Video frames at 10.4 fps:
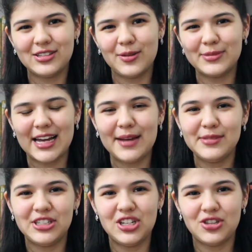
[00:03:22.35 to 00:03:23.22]

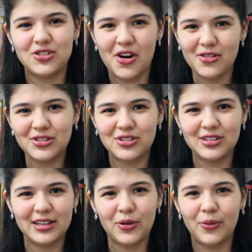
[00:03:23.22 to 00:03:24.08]
sometimes she talks to
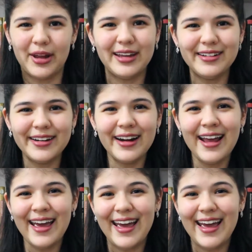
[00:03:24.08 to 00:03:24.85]
the narrator,